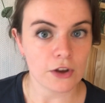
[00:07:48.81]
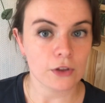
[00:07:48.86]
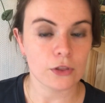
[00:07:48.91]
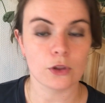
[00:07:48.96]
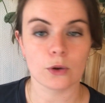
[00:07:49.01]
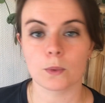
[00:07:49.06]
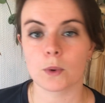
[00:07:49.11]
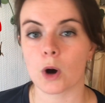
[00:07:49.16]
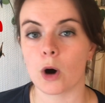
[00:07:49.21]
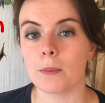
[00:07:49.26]

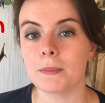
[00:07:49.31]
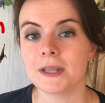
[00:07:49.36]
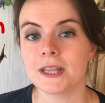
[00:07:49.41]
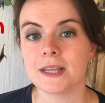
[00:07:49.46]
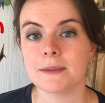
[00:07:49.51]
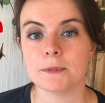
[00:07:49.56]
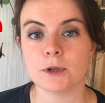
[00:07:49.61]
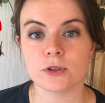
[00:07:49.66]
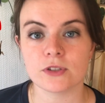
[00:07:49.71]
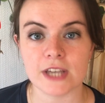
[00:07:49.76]
that were
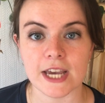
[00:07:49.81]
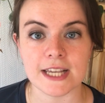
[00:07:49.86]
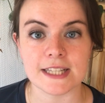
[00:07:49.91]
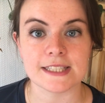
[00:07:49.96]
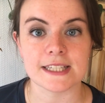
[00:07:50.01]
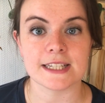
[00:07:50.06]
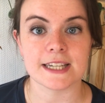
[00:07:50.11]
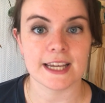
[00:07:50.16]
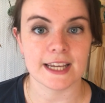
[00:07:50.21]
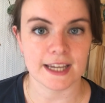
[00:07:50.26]
commonly
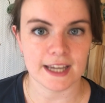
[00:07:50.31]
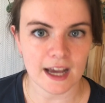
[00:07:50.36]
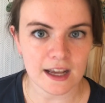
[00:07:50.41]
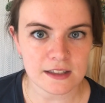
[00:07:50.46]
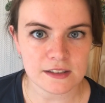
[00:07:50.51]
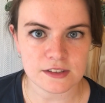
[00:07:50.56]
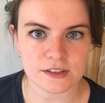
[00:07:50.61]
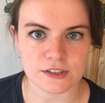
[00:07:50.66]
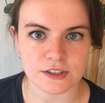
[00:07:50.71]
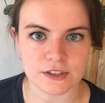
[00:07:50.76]
mutated in
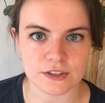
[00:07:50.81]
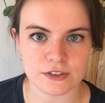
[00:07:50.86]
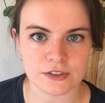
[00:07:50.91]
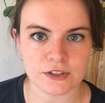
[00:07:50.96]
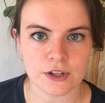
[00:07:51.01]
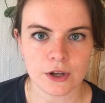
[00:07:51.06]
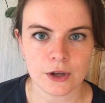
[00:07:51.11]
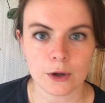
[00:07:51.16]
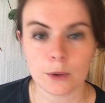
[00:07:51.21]
cancers,